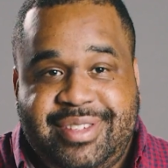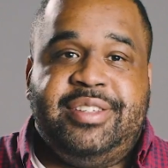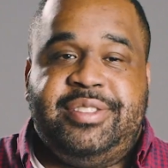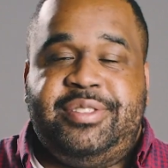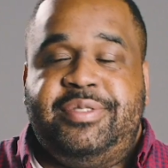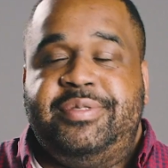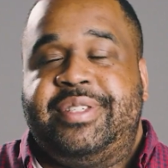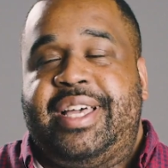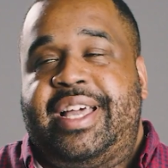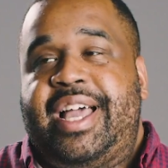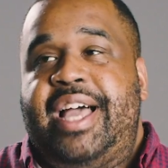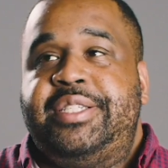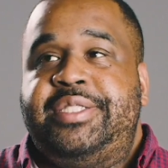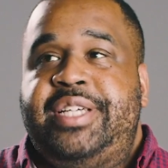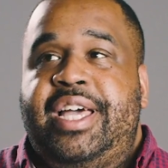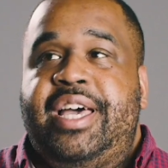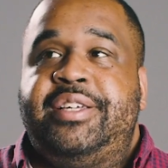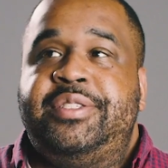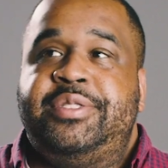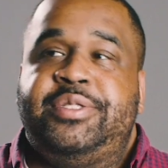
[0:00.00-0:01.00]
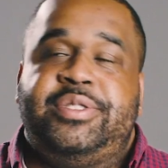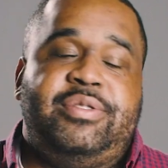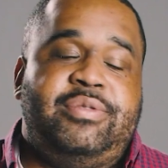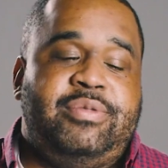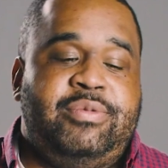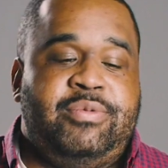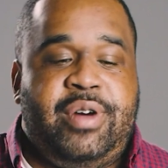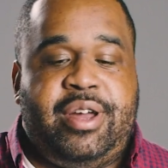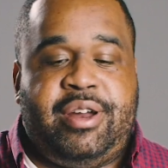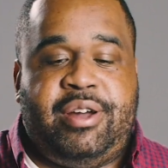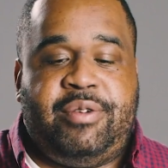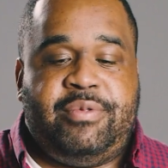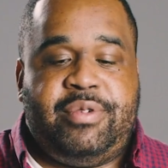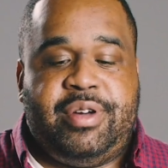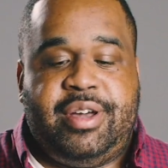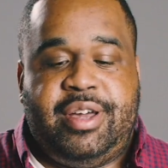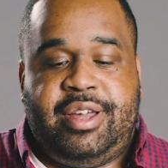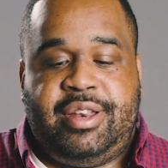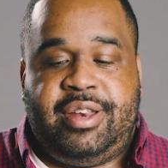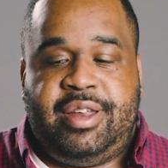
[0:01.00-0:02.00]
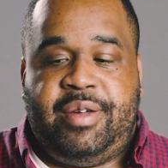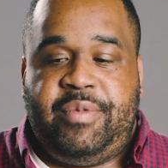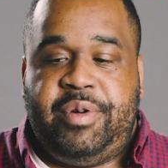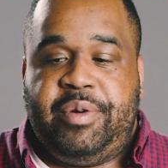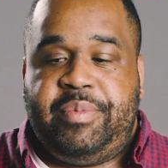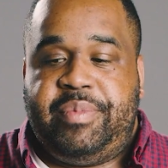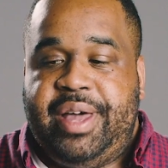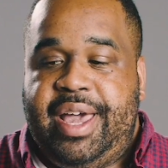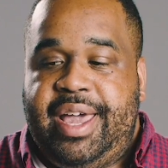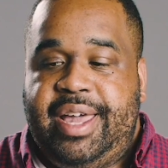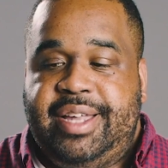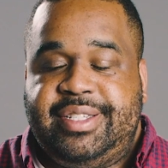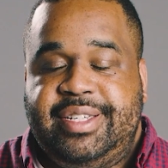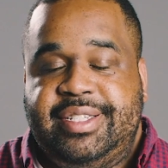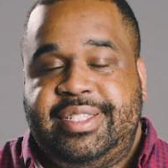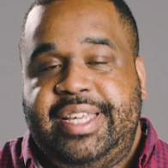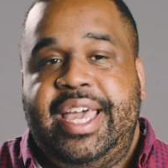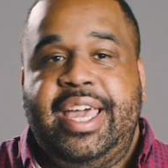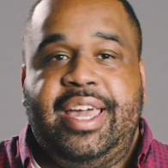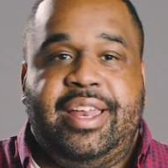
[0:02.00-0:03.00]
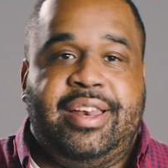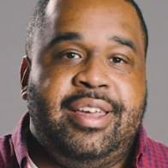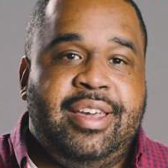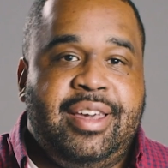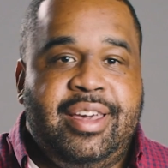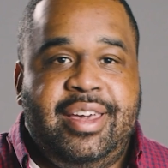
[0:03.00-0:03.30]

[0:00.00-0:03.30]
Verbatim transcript: She was like, I challenge you one on one and we'll play to 10.